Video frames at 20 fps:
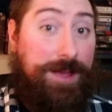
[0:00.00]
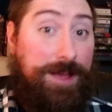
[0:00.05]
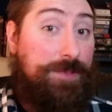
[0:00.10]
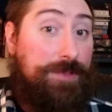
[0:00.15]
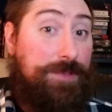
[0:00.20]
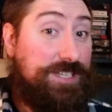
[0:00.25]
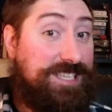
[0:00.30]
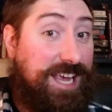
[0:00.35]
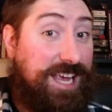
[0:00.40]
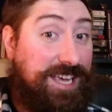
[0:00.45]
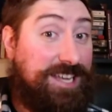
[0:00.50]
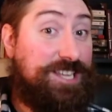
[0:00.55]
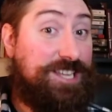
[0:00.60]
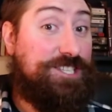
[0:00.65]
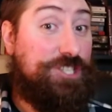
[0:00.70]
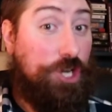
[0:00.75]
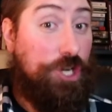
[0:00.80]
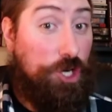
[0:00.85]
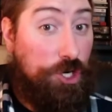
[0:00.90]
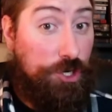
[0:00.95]
the second
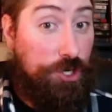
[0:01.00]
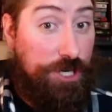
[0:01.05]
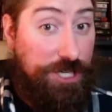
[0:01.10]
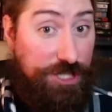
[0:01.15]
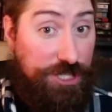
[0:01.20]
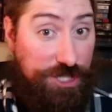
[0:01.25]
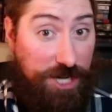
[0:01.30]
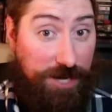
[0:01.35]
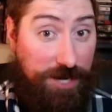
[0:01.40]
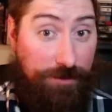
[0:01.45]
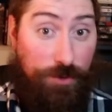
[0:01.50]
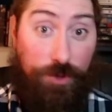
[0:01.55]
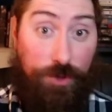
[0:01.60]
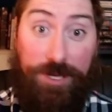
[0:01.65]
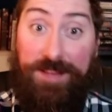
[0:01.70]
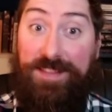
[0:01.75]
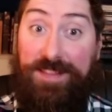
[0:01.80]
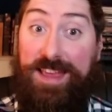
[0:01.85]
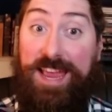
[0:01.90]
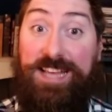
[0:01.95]
Attorney General
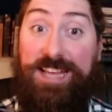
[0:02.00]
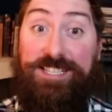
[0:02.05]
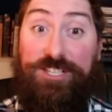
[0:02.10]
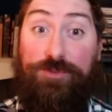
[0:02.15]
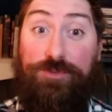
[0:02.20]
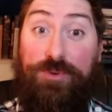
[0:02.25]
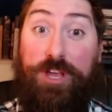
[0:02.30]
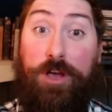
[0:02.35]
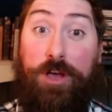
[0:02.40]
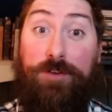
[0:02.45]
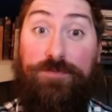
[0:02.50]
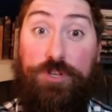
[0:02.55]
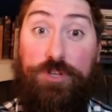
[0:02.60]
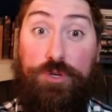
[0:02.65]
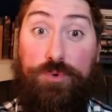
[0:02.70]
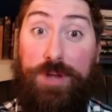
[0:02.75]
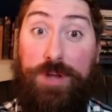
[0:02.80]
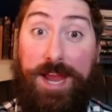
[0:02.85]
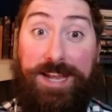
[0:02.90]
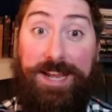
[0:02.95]
in the history of the
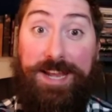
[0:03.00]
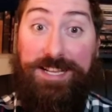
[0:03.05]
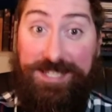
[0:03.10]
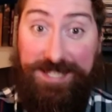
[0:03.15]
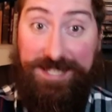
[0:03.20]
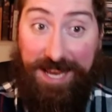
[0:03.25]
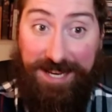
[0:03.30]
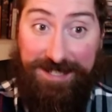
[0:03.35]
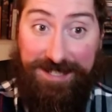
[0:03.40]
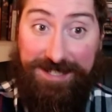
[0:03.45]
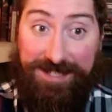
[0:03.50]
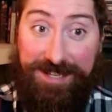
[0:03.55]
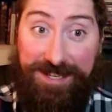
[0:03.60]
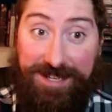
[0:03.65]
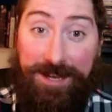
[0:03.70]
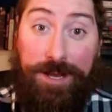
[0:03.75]
United States.